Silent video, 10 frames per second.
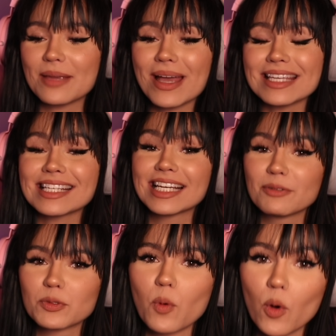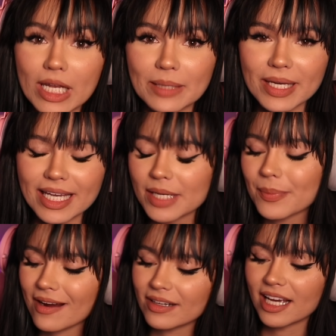basically was warning me and
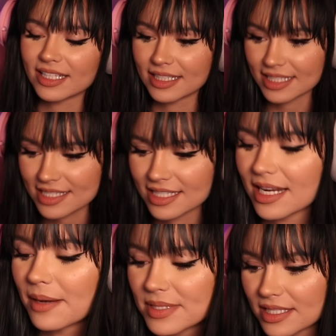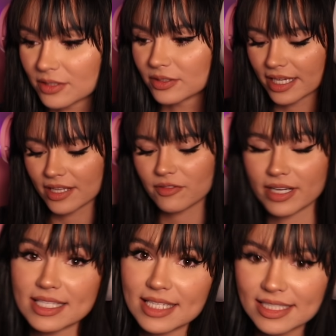apparently I didn't listen and I'm still here 3
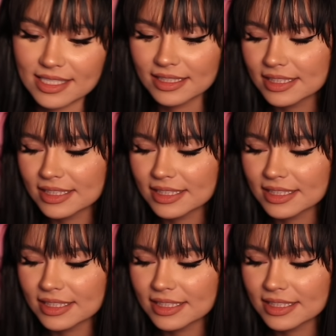years later.